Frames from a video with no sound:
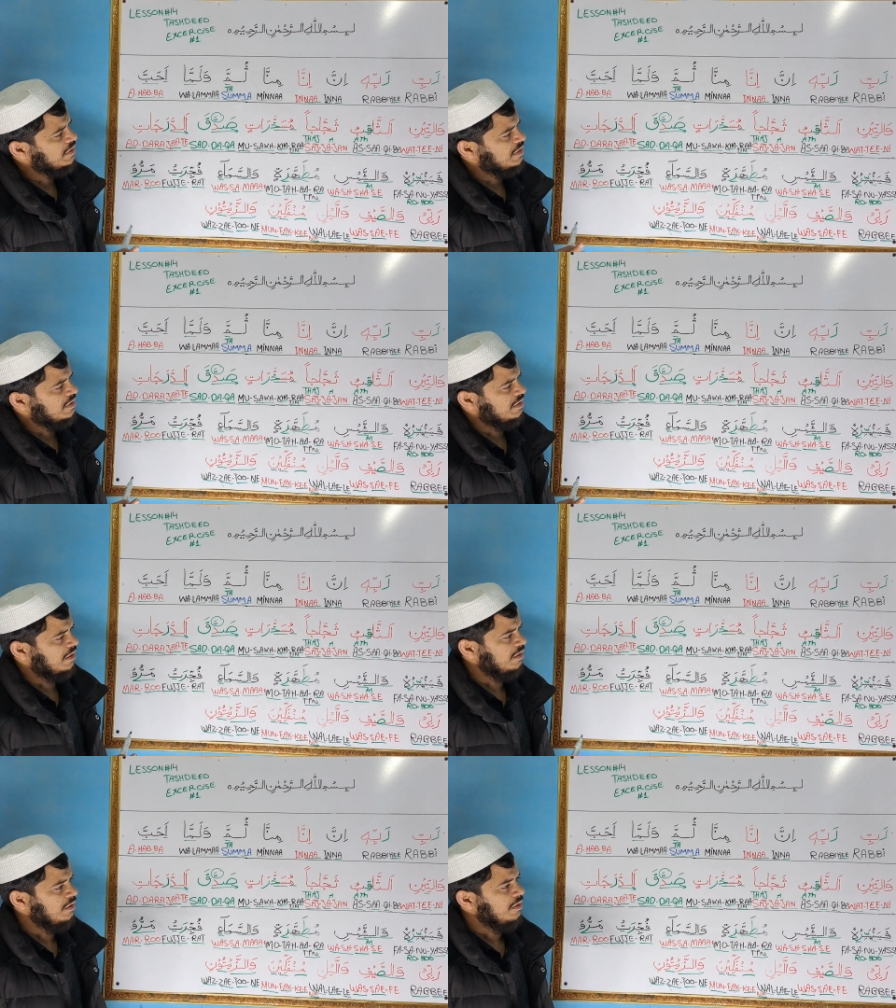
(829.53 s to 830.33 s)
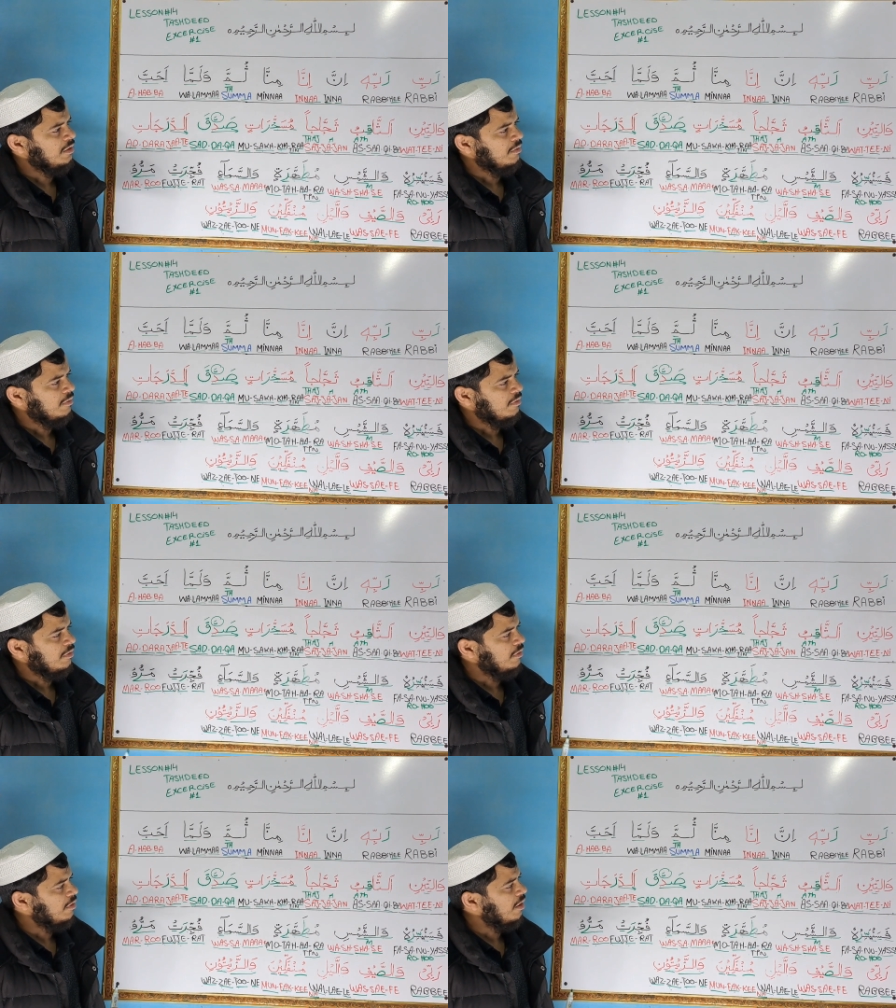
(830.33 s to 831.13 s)
this is a
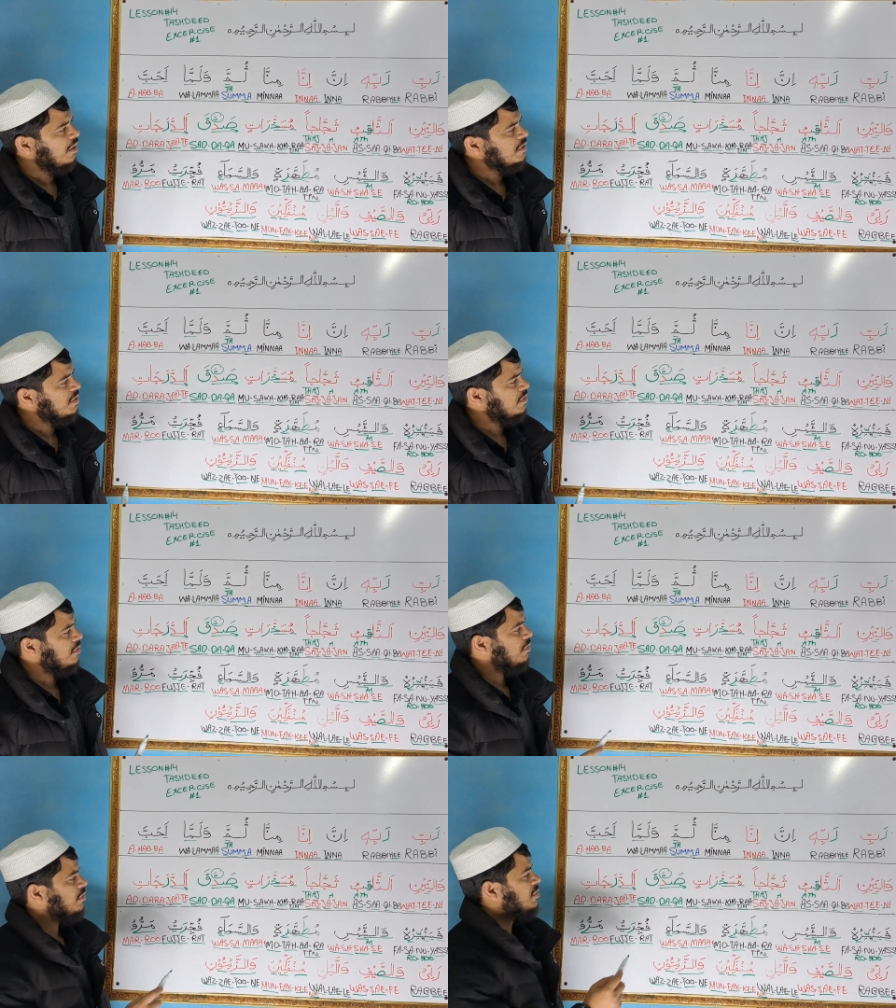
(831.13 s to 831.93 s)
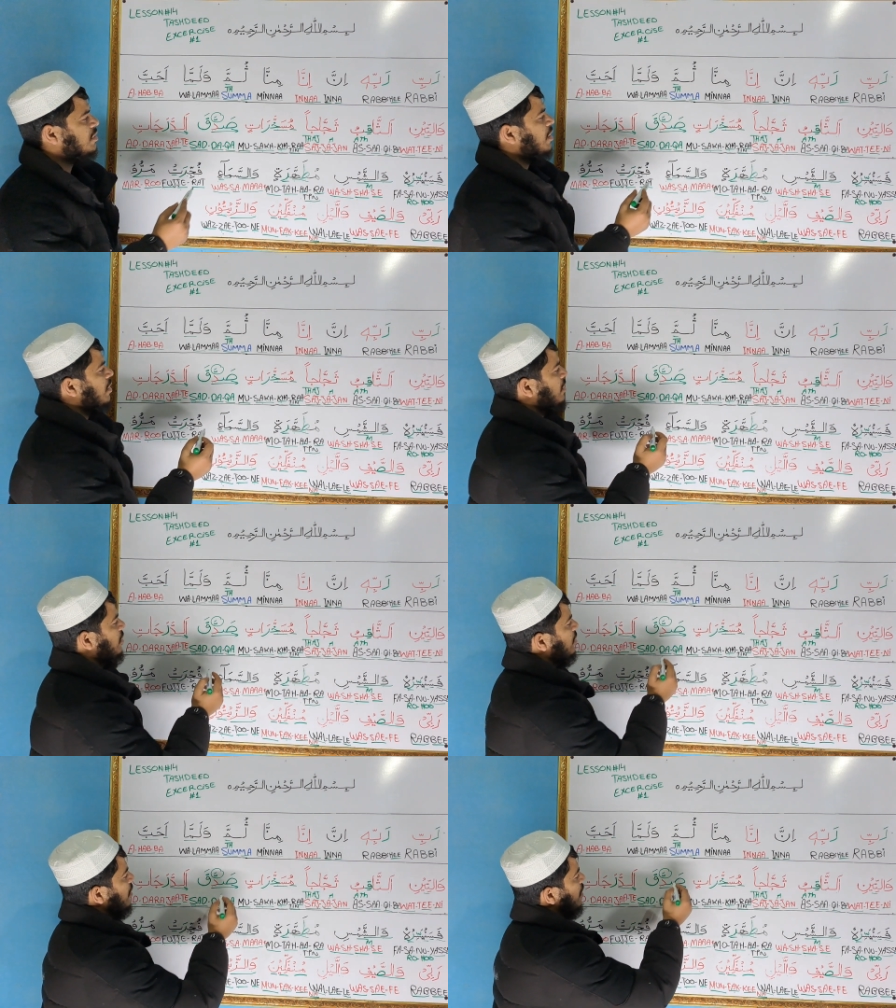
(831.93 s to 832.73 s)
last
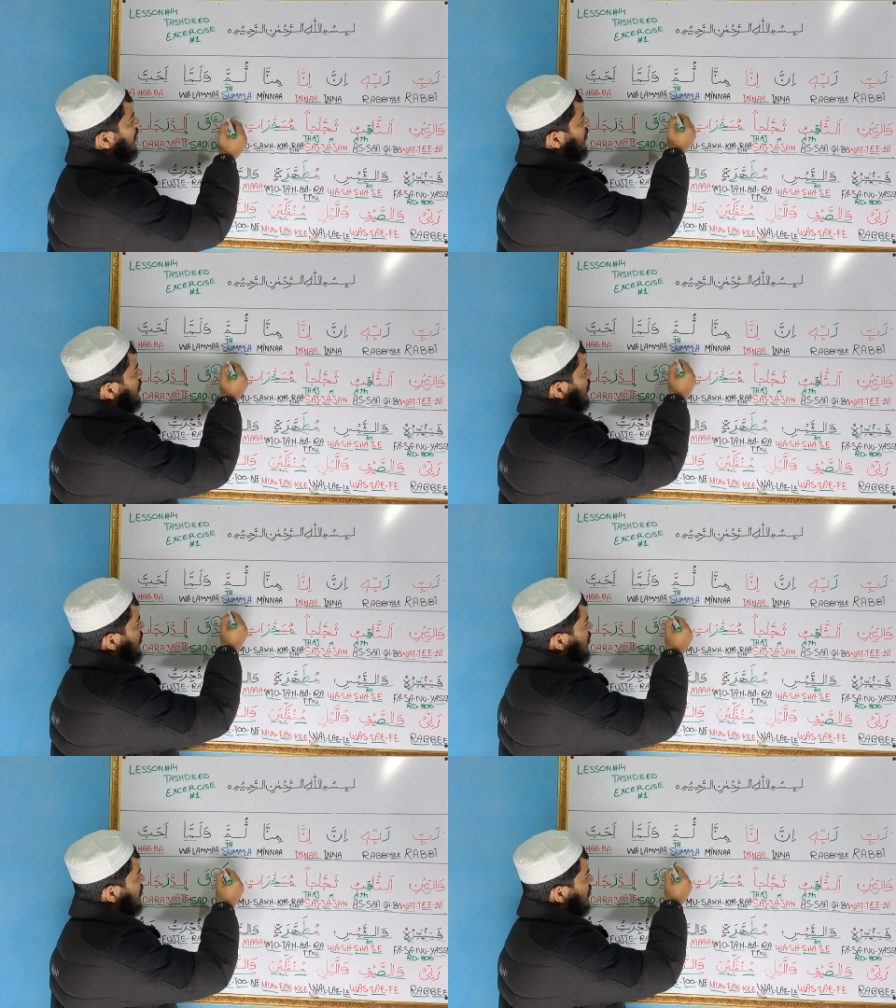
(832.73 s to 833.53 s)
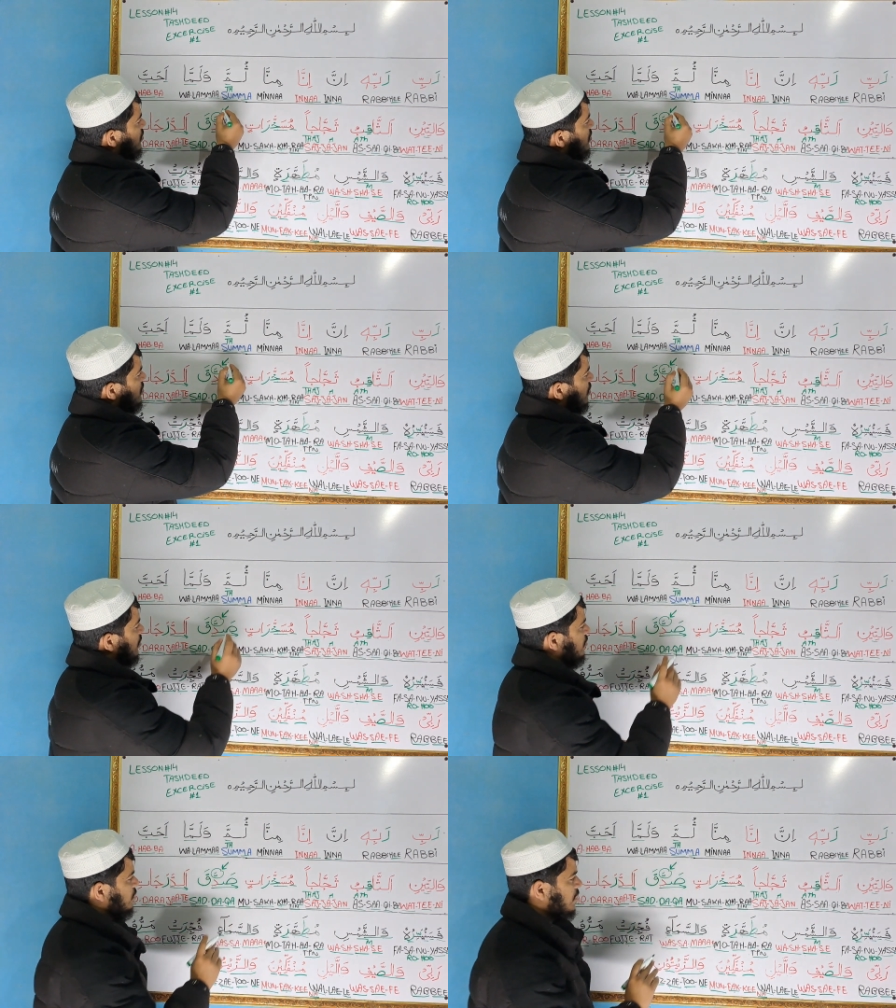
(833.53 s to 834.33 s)
sign, and these are, you